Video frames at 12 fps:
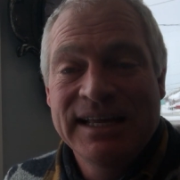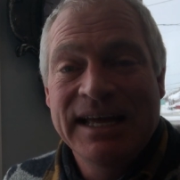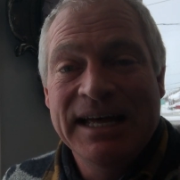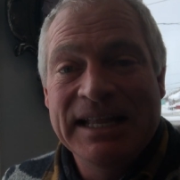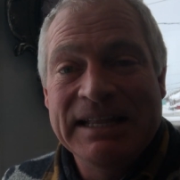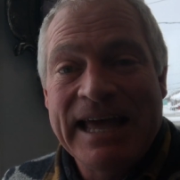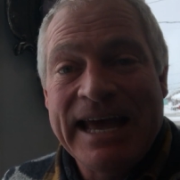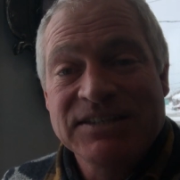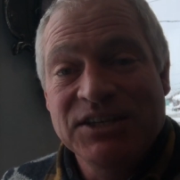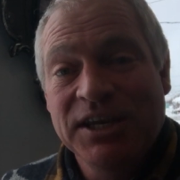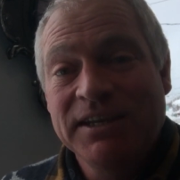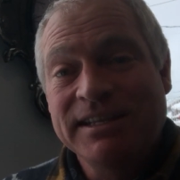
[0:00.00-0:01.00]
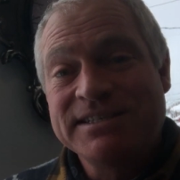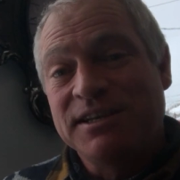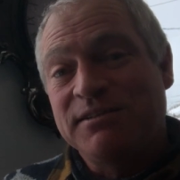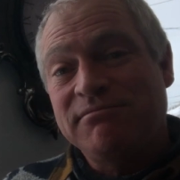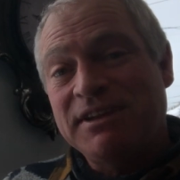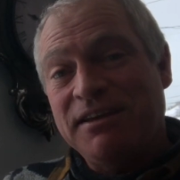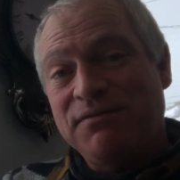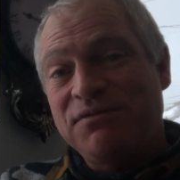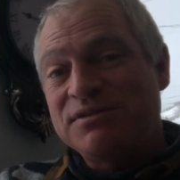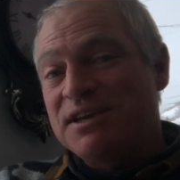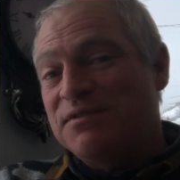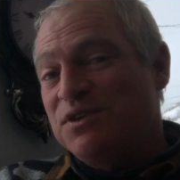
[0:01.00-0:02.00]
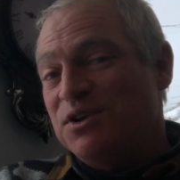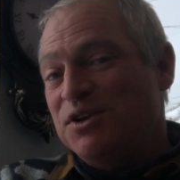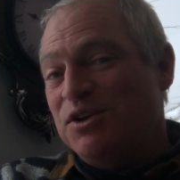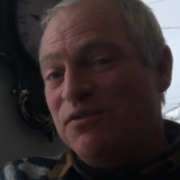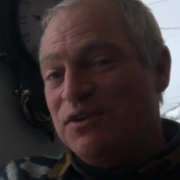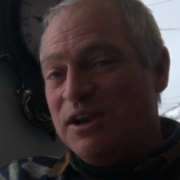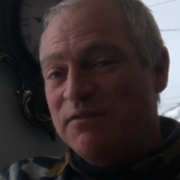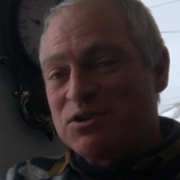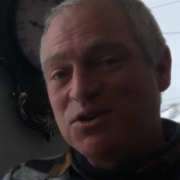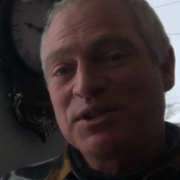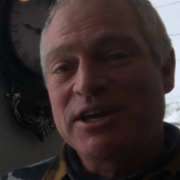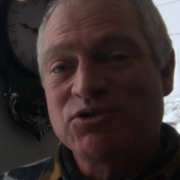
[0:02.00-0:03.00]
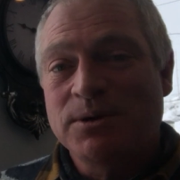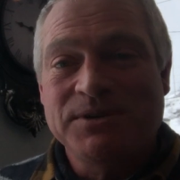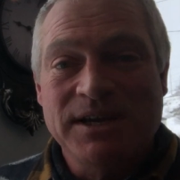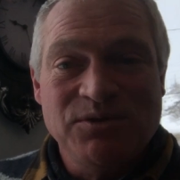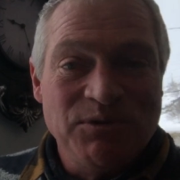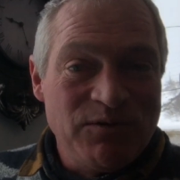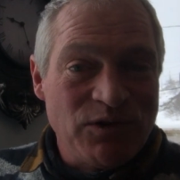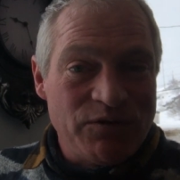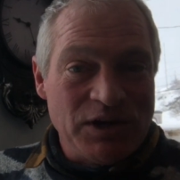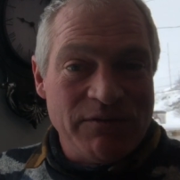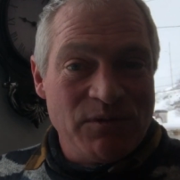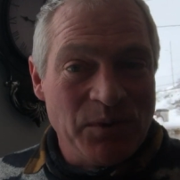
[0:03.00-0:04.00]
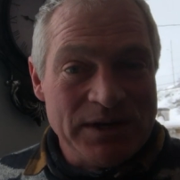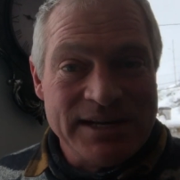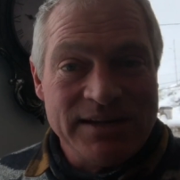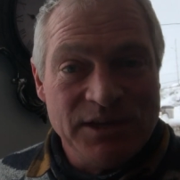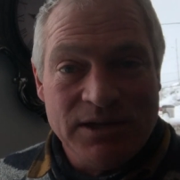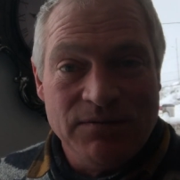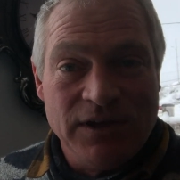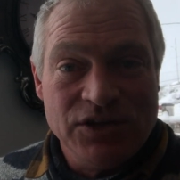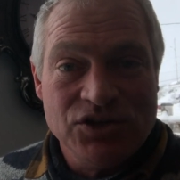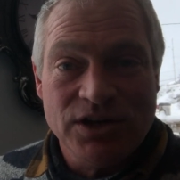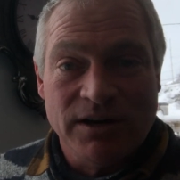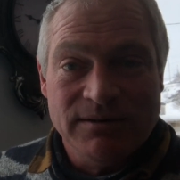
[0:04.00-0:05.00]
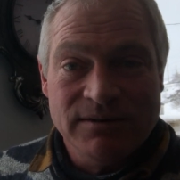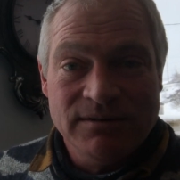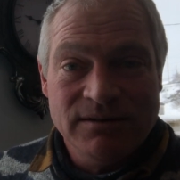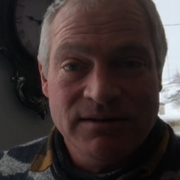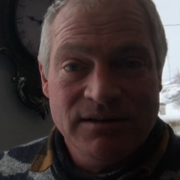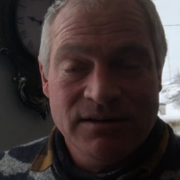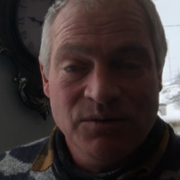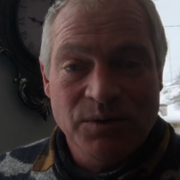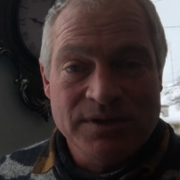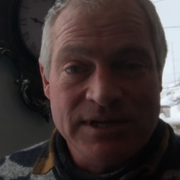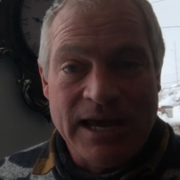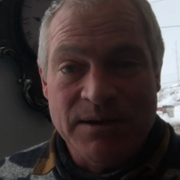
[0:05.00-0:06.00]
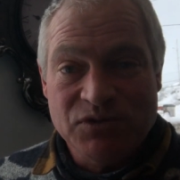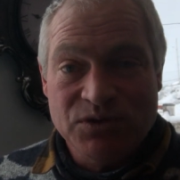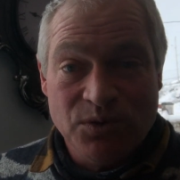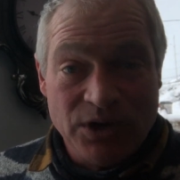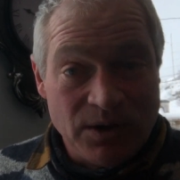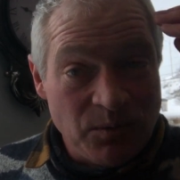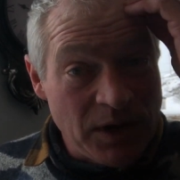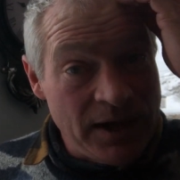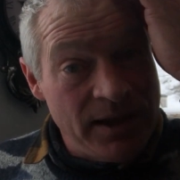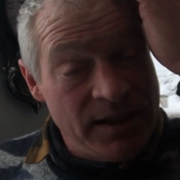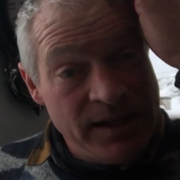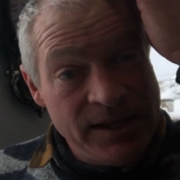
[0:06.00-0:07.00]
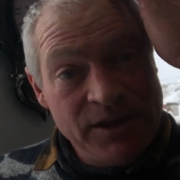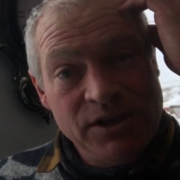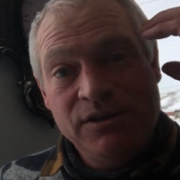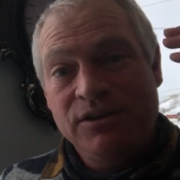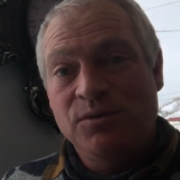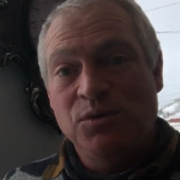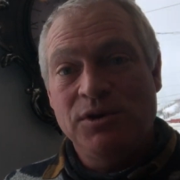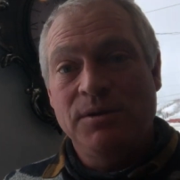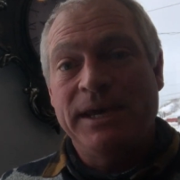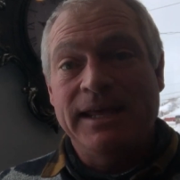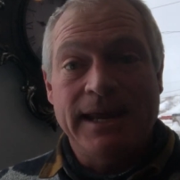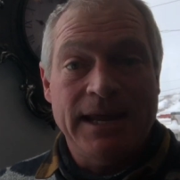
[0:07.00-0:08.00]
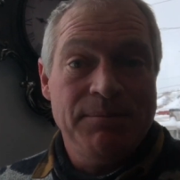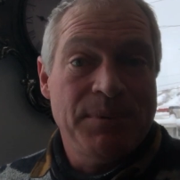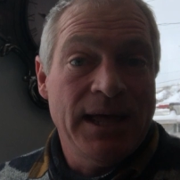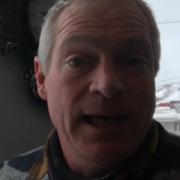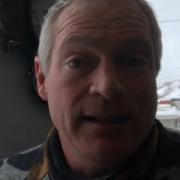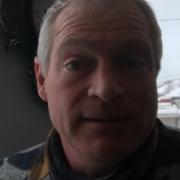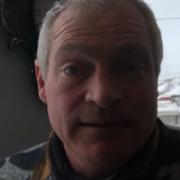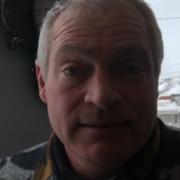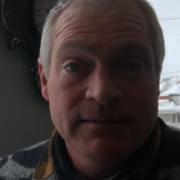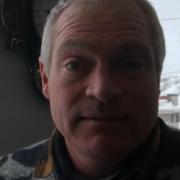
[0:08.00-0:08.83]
Last night, listen, if you never took that trip down the river, if you never went on the adventure with Tom Sawyer, well, you wouldn't have met Aunt Polly,